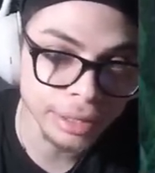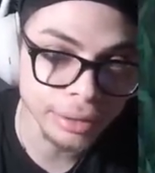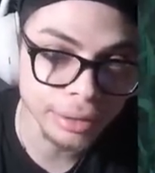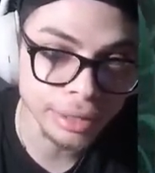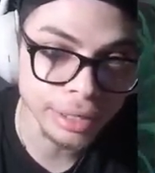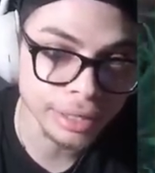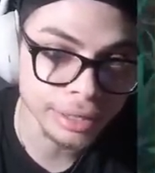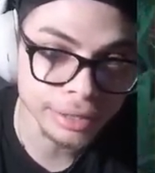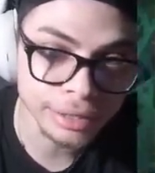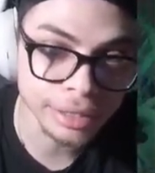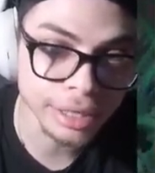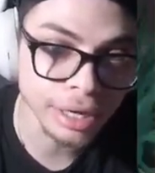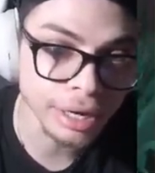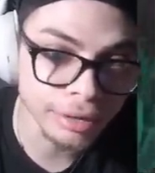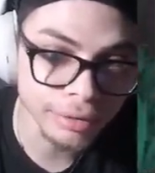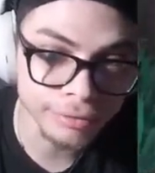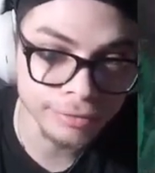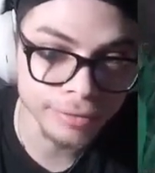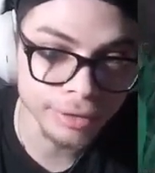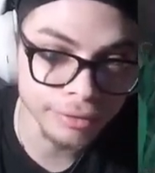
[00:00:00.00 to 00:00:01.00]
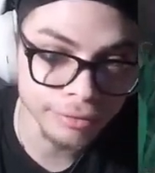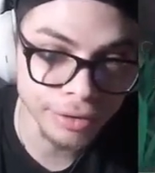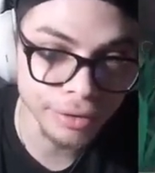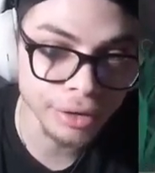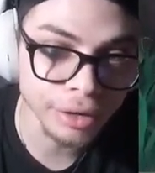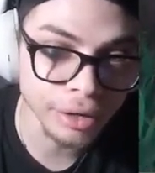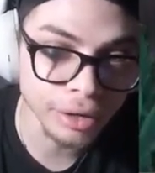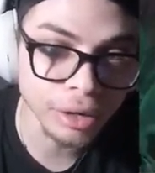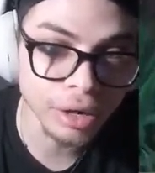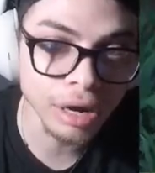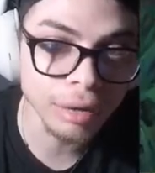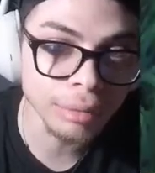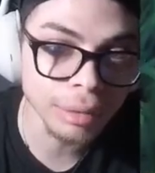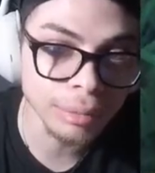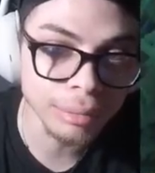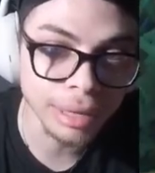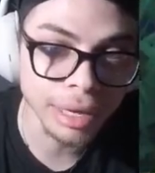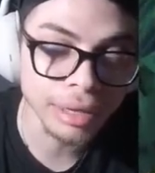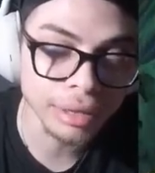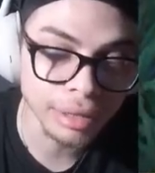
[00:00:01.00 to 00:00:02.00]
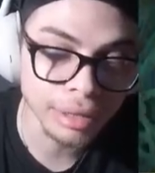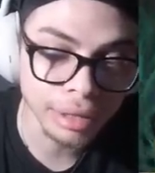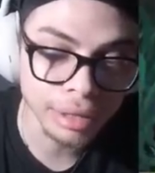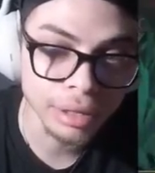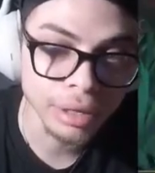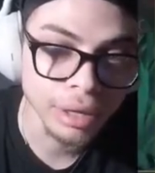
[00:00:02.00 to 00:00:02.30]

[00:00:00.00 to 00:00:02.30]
Like, it's not a very uncommon pathing.